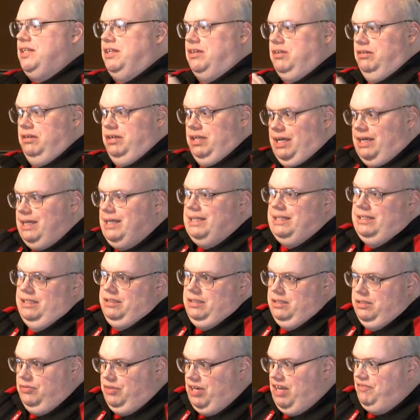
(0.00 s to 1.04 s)
that are
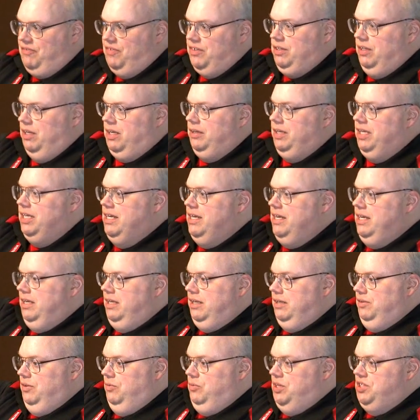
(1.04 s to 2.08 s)
non-graphical.
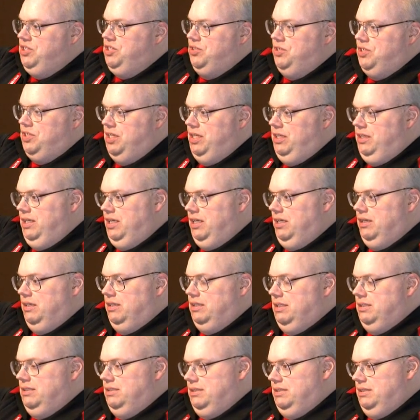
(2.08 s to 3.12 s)
The ones you see the uh,
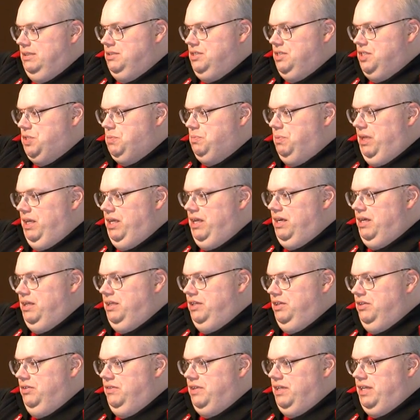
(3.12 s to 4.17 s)
uh, display on
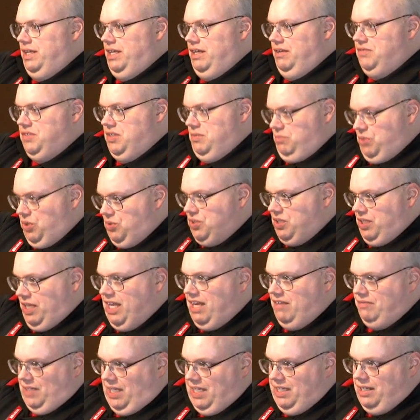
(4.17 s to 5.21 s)
here that have mostly
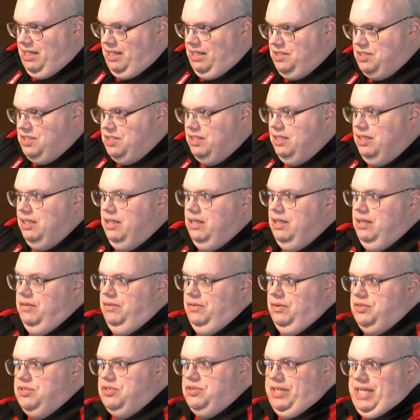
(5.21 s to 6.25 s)
have icons,
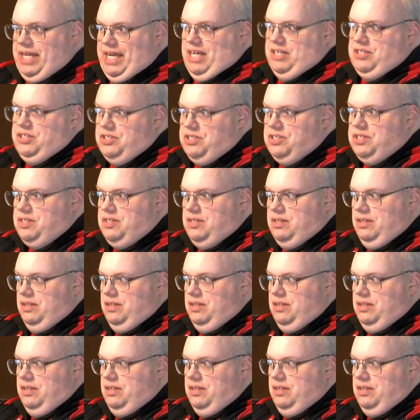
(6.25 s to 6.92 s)
those are gadgets.